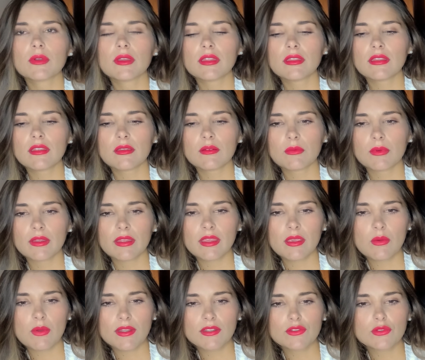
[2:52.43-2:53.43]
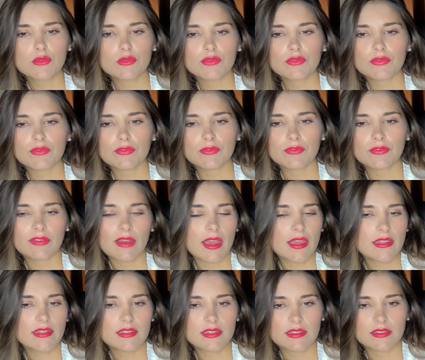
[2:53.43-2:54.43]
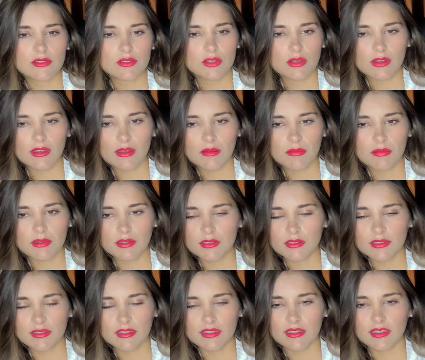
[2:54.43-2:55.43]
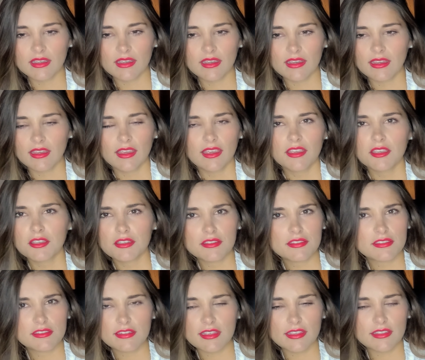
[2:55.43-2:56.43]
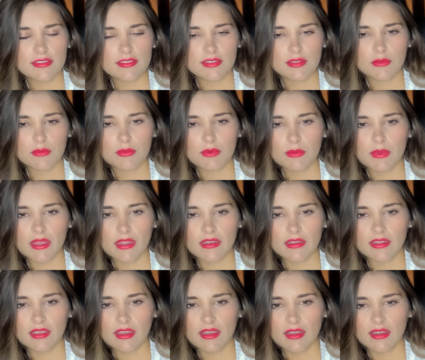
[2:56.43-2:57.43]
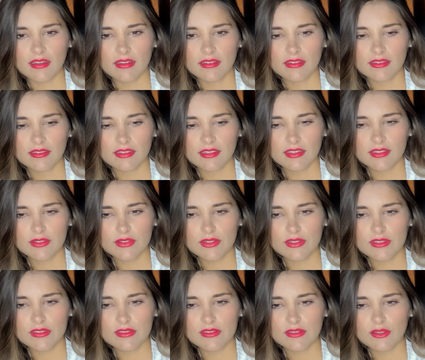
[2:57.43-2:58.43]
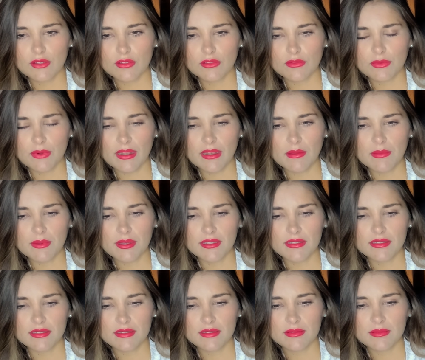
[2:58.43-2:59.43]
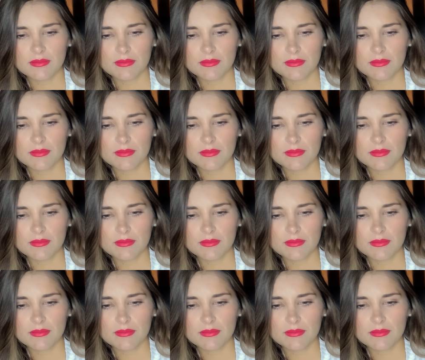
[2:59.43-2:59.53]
why why he want to fight and talk about uh, his taste in women. Yeah, it, it's not relevant.